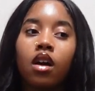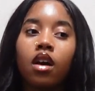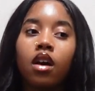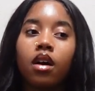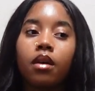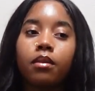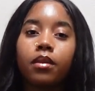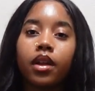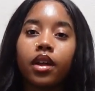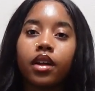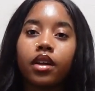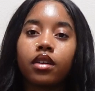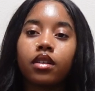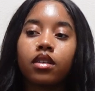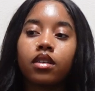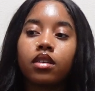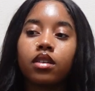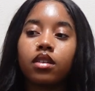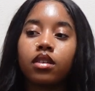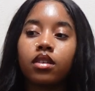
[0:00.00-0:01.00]
I'm like,
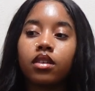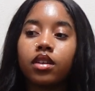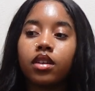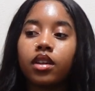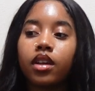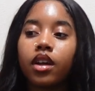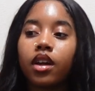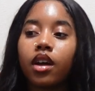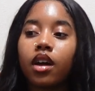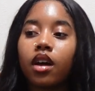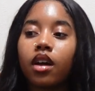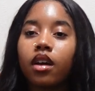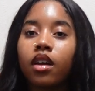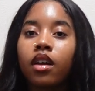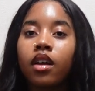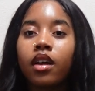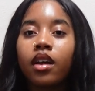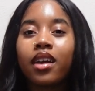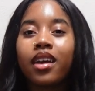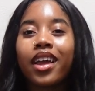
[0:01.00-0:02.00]
yeah,
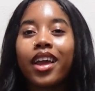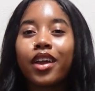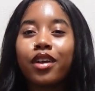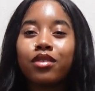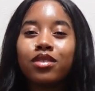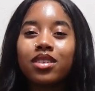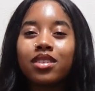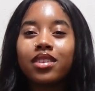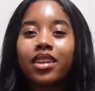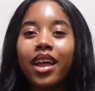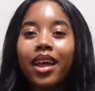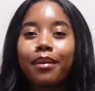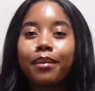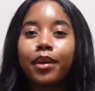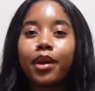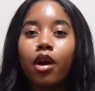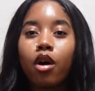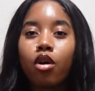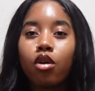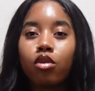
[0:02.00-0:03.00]
can you just take me
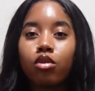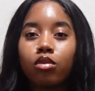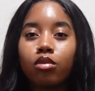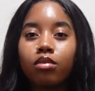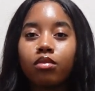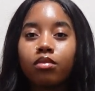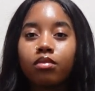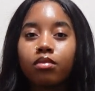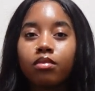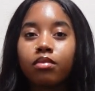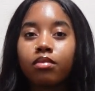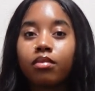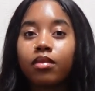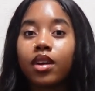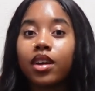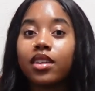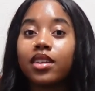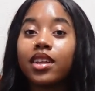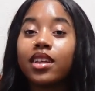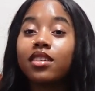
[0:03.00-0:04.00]
home?
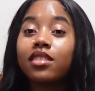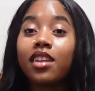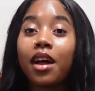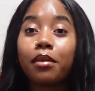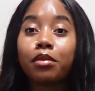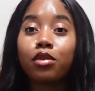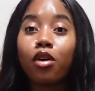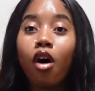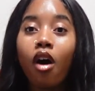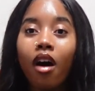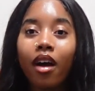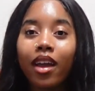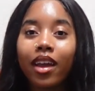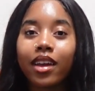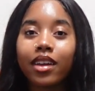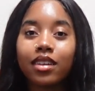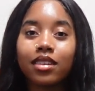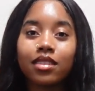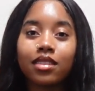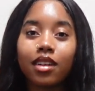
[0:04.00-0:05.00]
Because he stopped talking
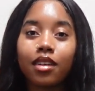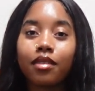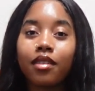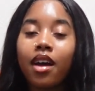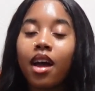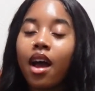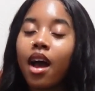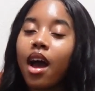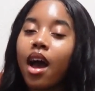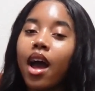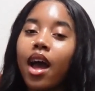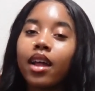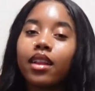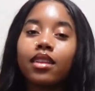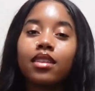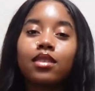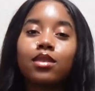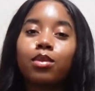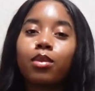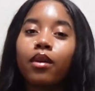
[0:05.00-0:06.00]
and stuff. At
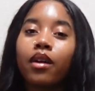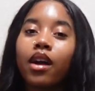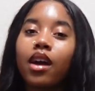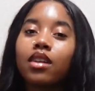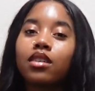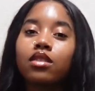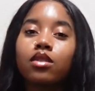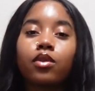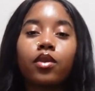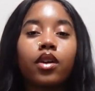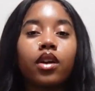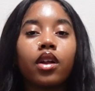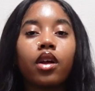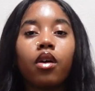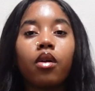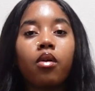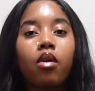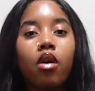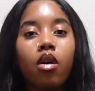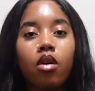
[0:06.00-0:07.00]
this point, I just wanted to go
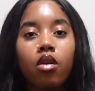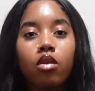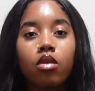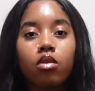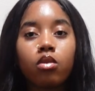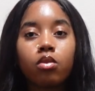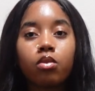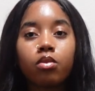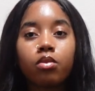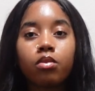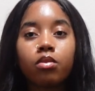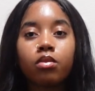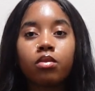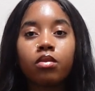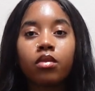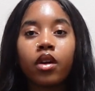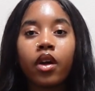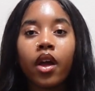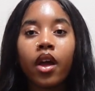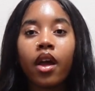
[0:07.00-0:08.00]
home,
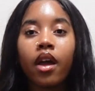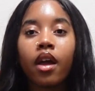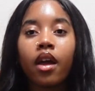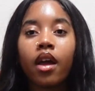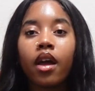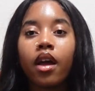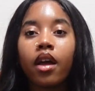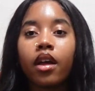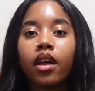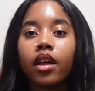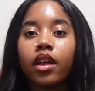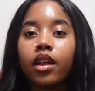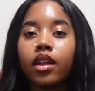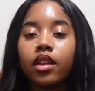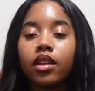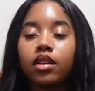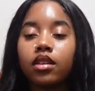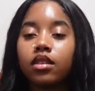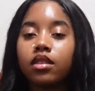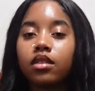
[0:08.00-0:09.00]

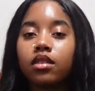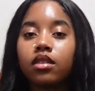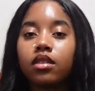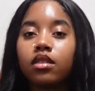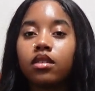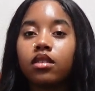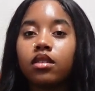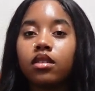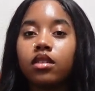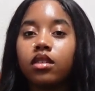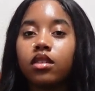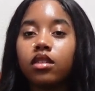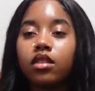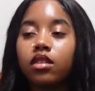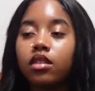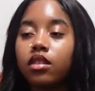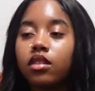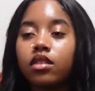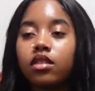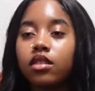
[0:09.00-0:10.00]
and
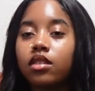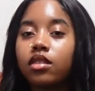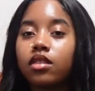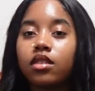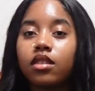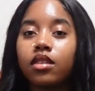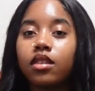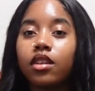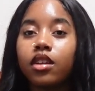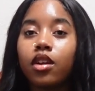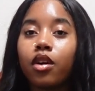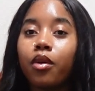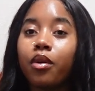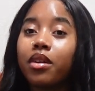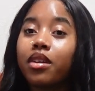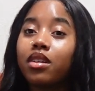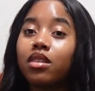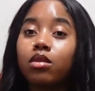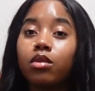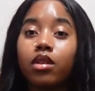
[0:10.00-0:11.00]
it's just, you know, it
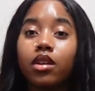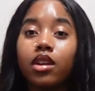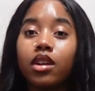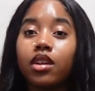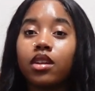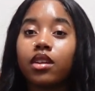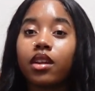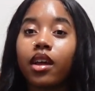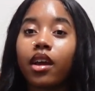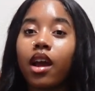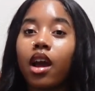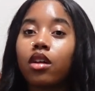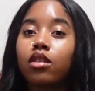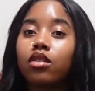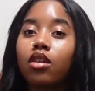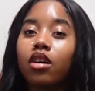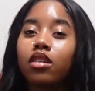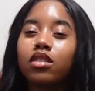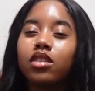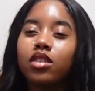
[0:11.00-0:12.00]
is what it is. Like, I'll
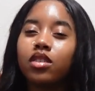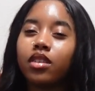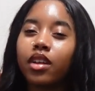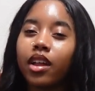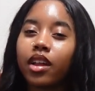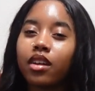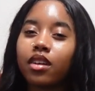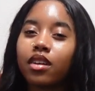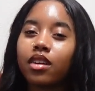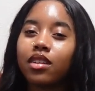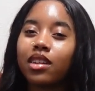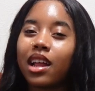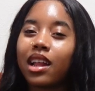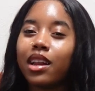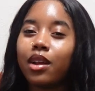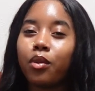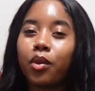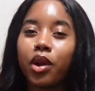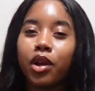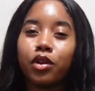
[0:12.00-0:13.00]
talk to you later, because I
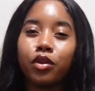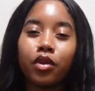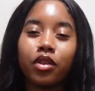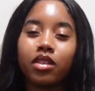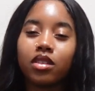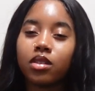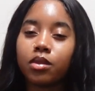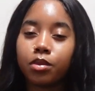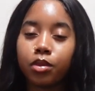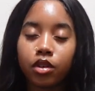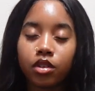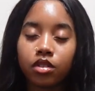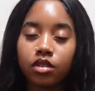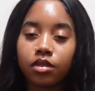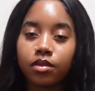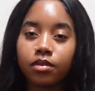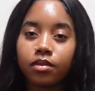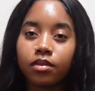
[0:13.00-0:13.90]
didn't want to do this in person.